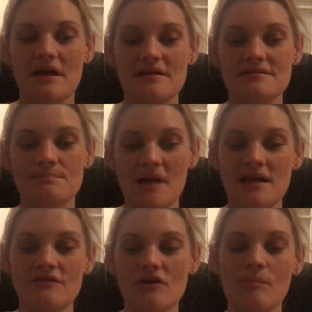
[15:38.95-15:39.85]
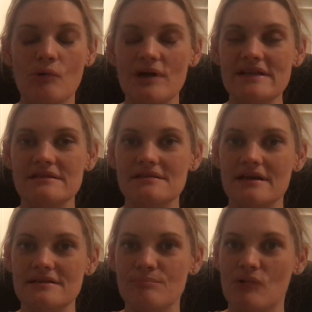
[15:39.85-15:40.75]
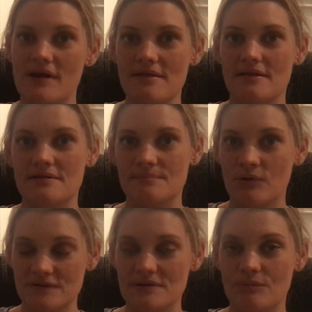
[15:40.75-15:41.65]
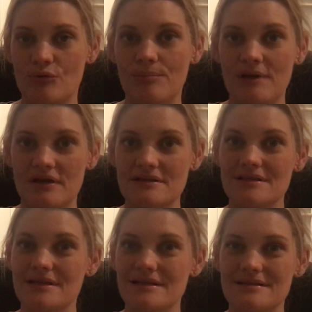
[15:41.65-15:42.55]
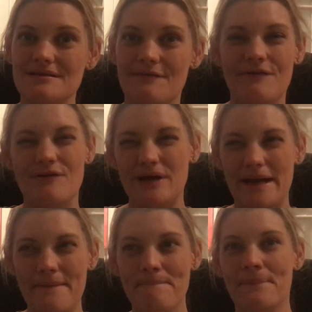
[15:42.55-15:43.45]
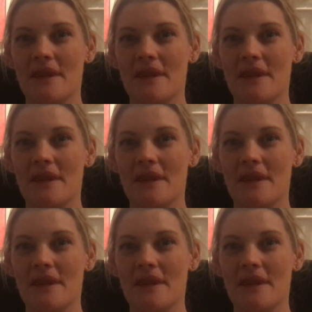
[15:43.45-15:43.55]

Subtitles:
as many dot points as brief as possible, because it's a very